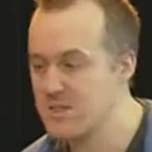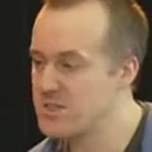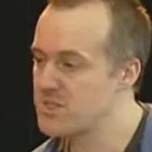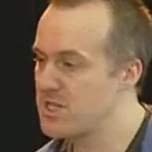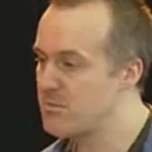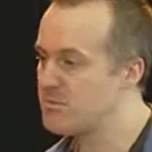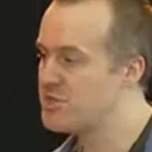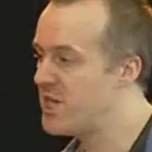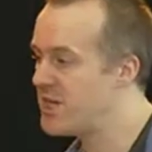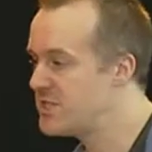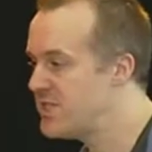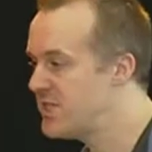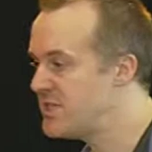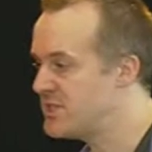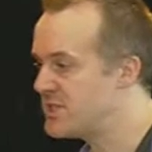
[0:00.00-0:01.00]
the
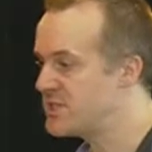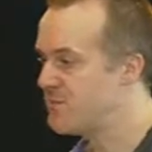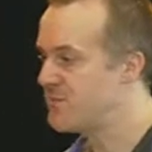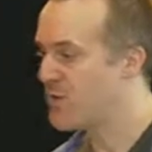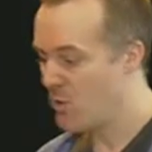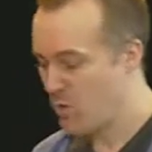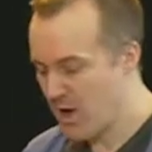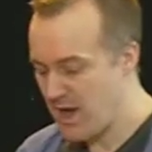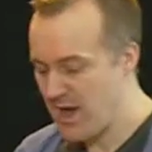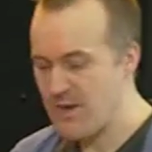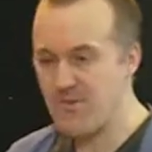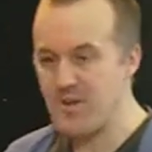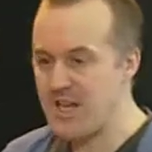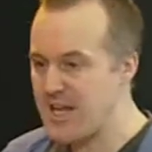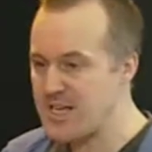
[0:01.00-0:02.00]
subject is,
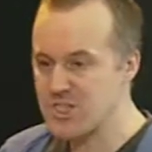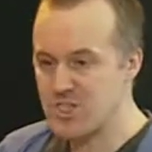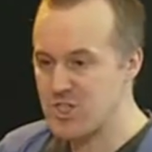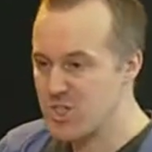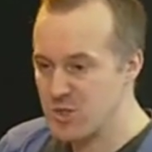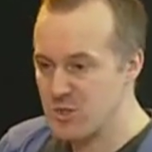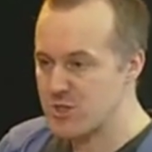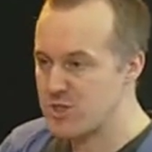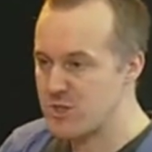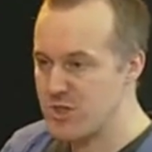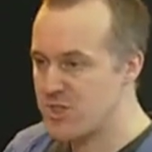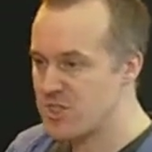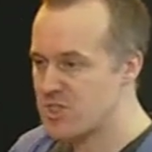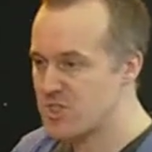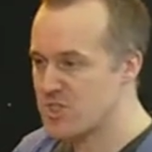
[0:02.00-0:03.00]
whatever lesson you're
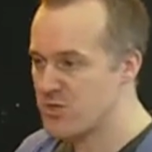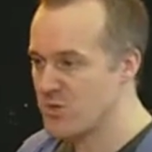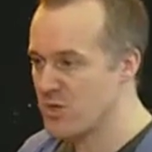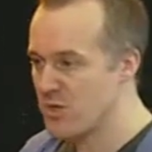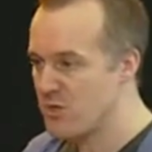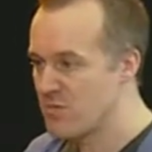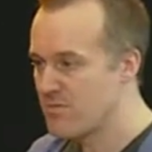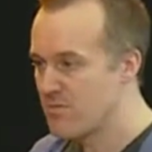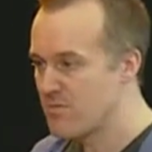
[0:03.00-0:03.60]
doing in school,